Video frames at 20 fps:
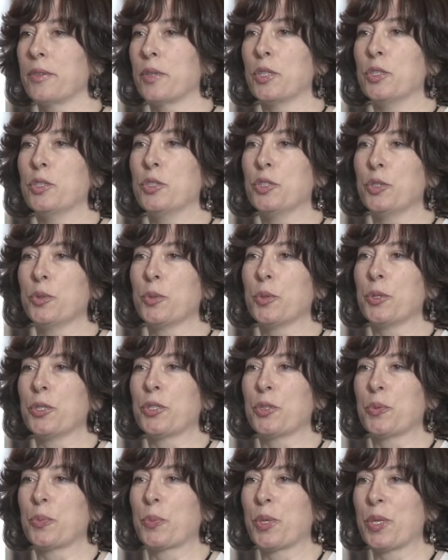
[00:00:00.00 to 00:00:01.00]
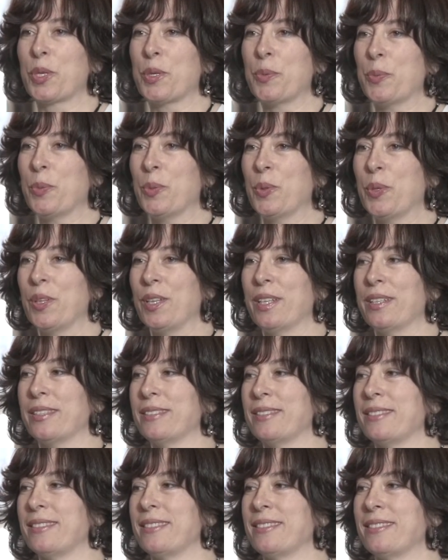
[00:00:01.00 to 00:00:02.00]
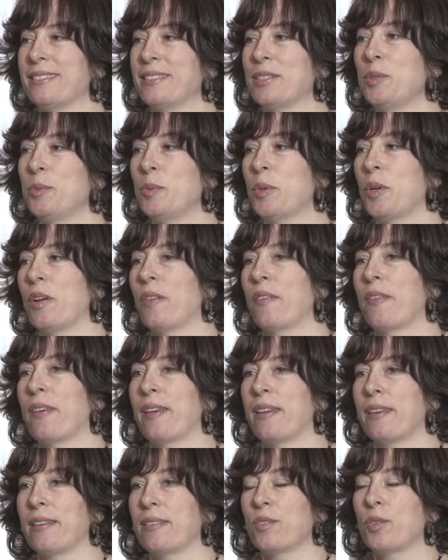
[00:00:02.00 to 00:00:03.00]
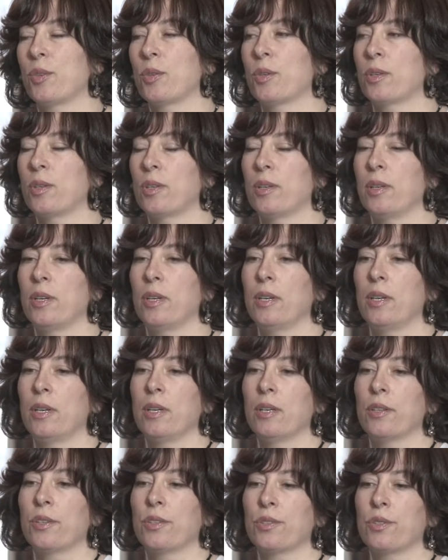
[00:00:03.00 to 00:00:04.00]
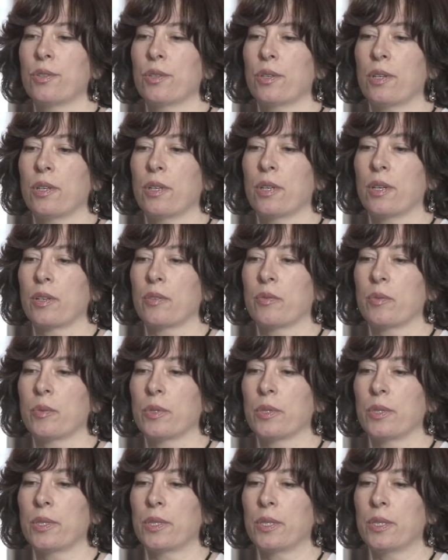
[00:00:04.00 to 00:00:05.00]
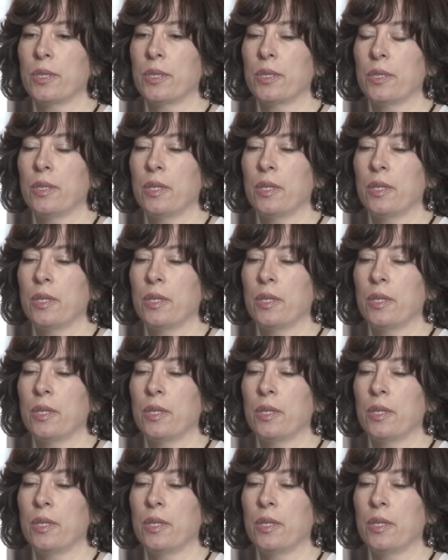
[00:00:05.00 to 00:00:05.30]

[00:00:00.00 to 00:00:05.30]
the Jewish people and who are they, took a lot of work.